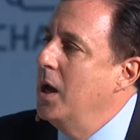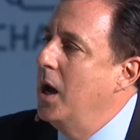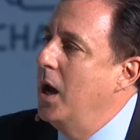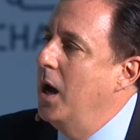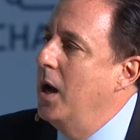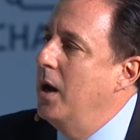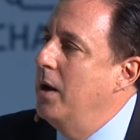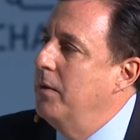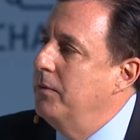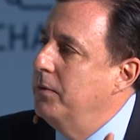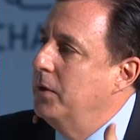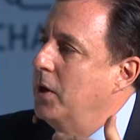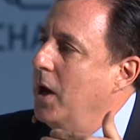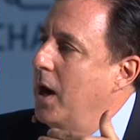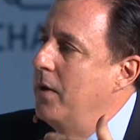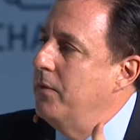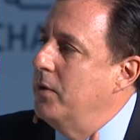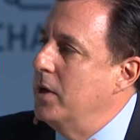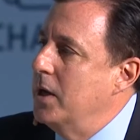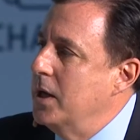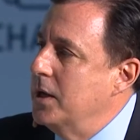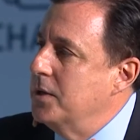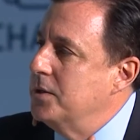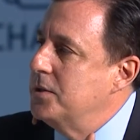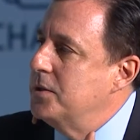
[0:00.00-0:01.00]
of
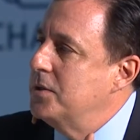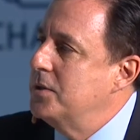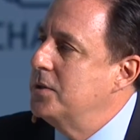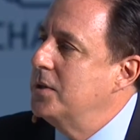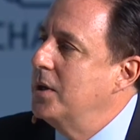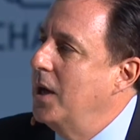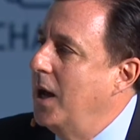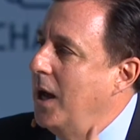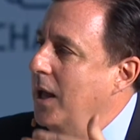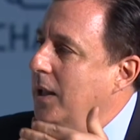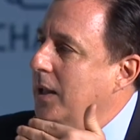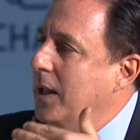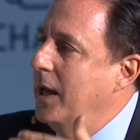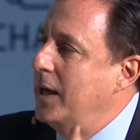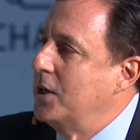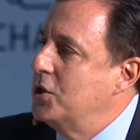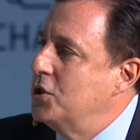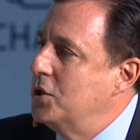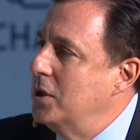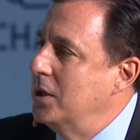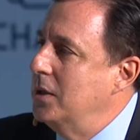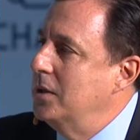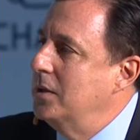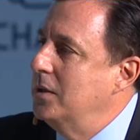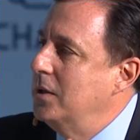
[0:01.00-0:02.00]
governance,
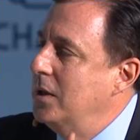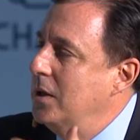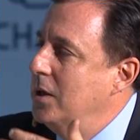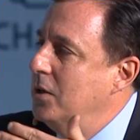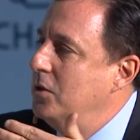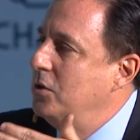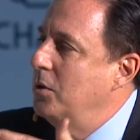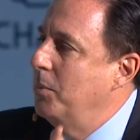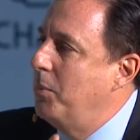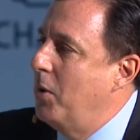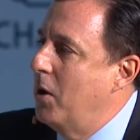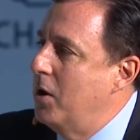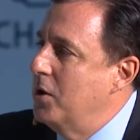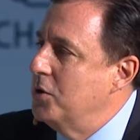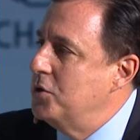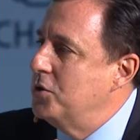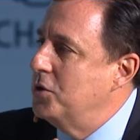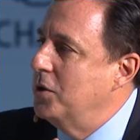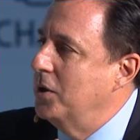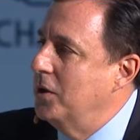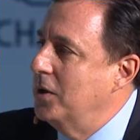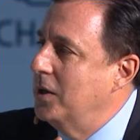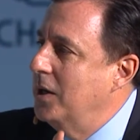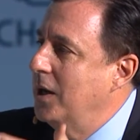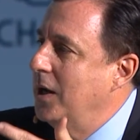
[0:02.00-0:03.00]
election,
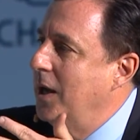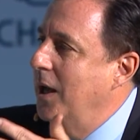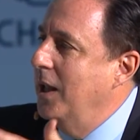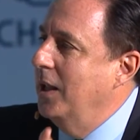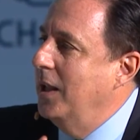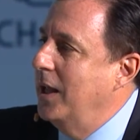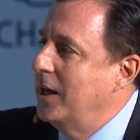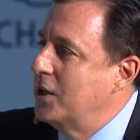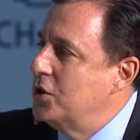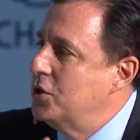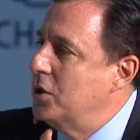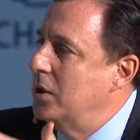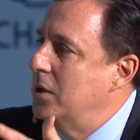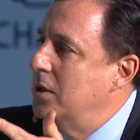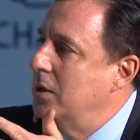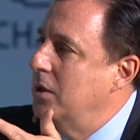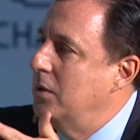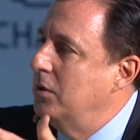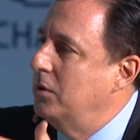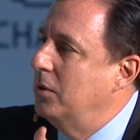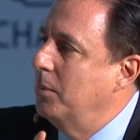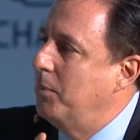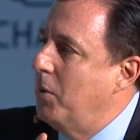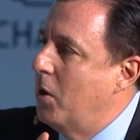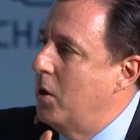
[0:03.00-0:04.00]
departure, election,
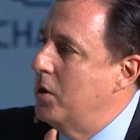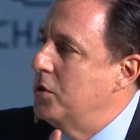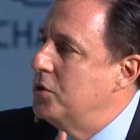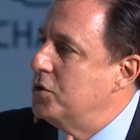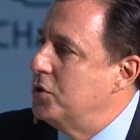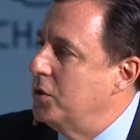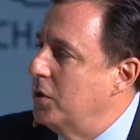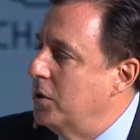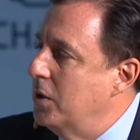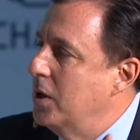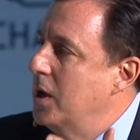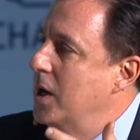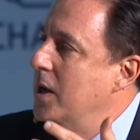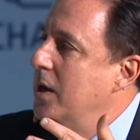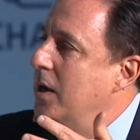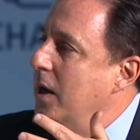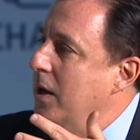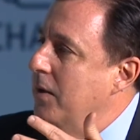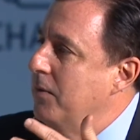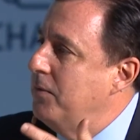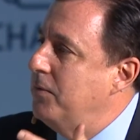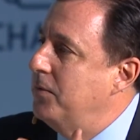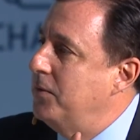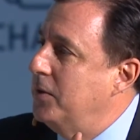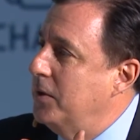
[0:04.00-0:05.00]
departure?
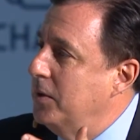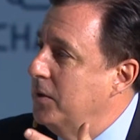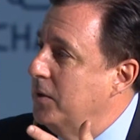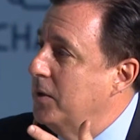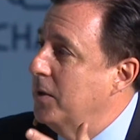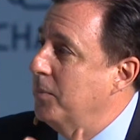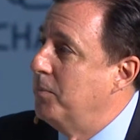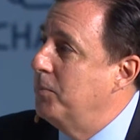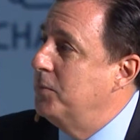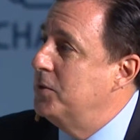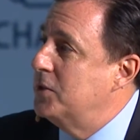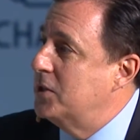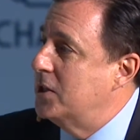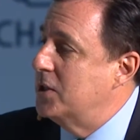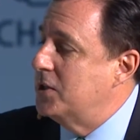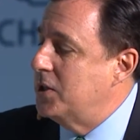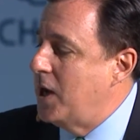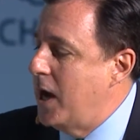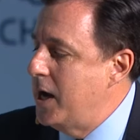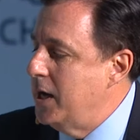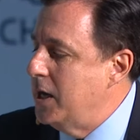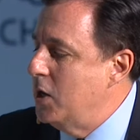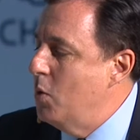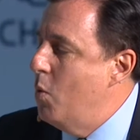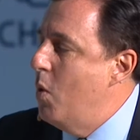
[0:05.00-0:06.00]
If the
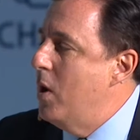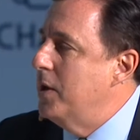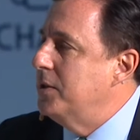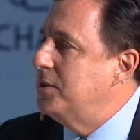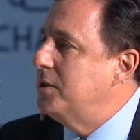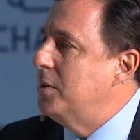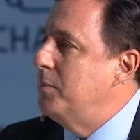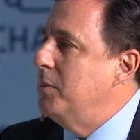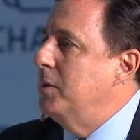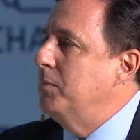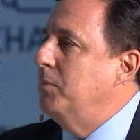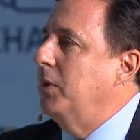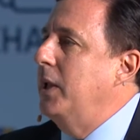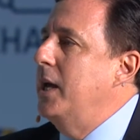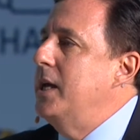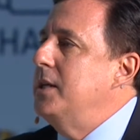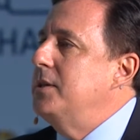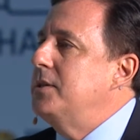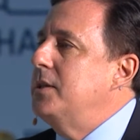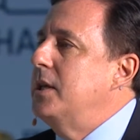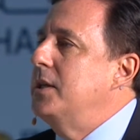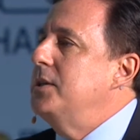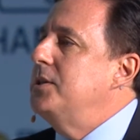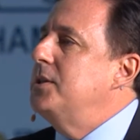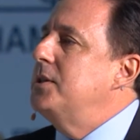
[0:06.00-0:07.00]
society wants them in
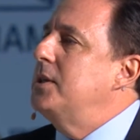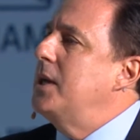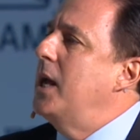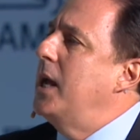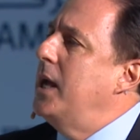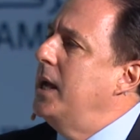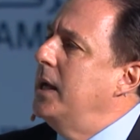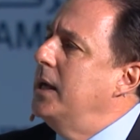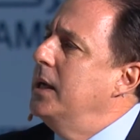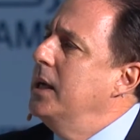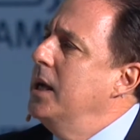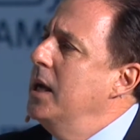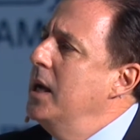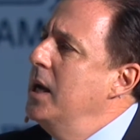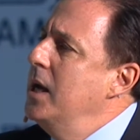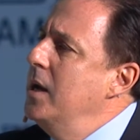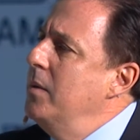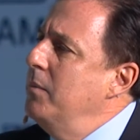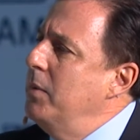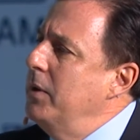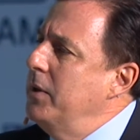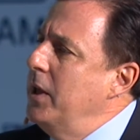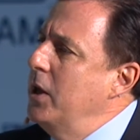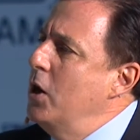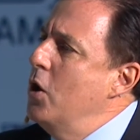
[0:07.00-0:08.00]
place, they stay.
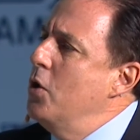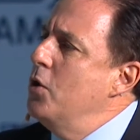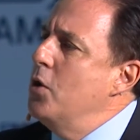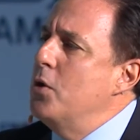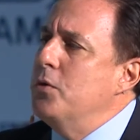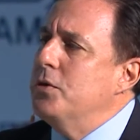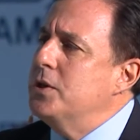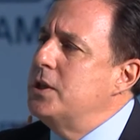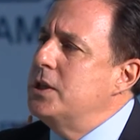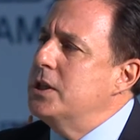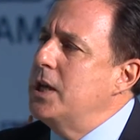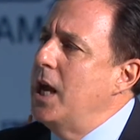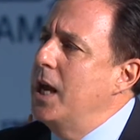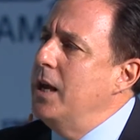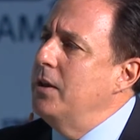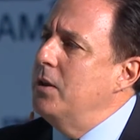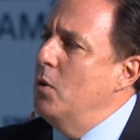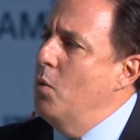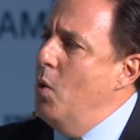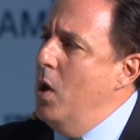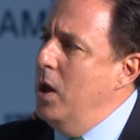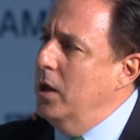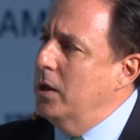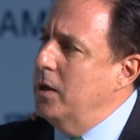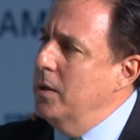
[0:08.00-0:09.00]
But they don't overstay
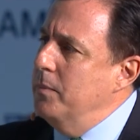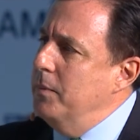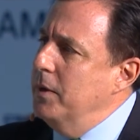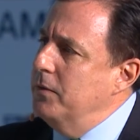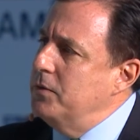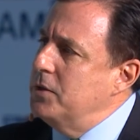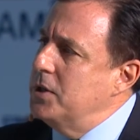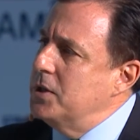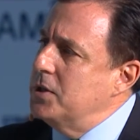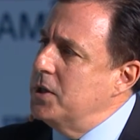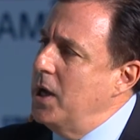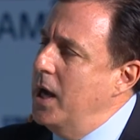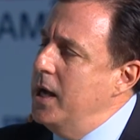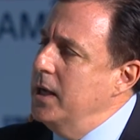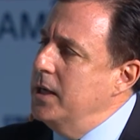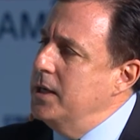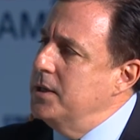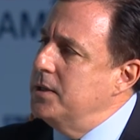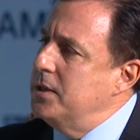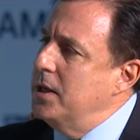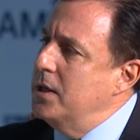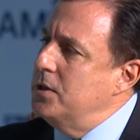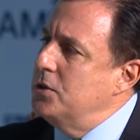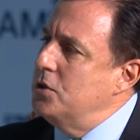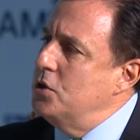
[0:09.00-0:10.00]
the welcome if
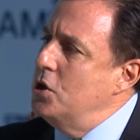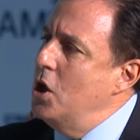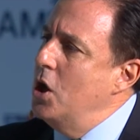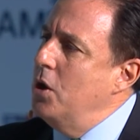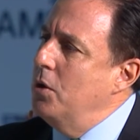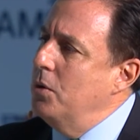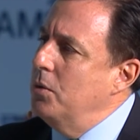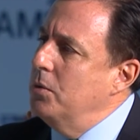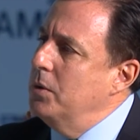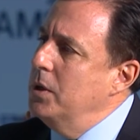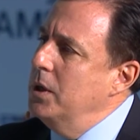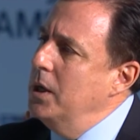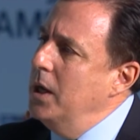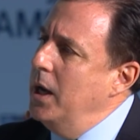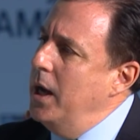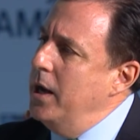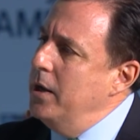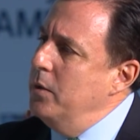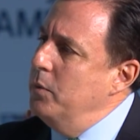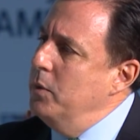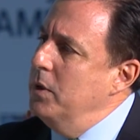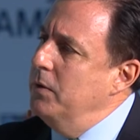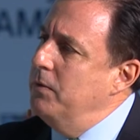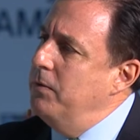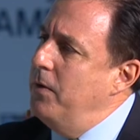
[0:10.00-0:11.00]
society says no. How
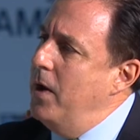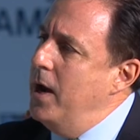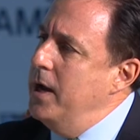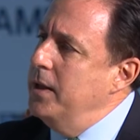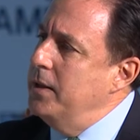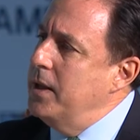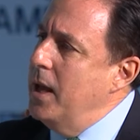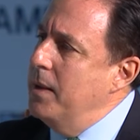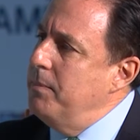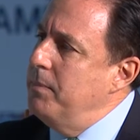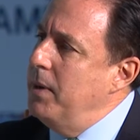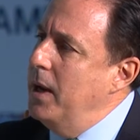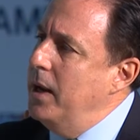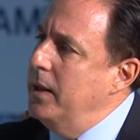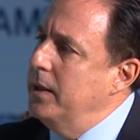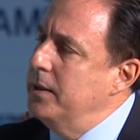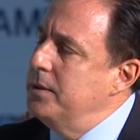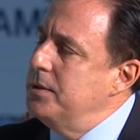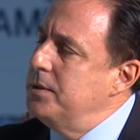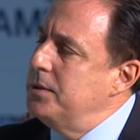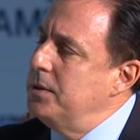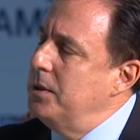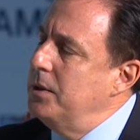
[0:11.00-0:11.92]
do we find that balance?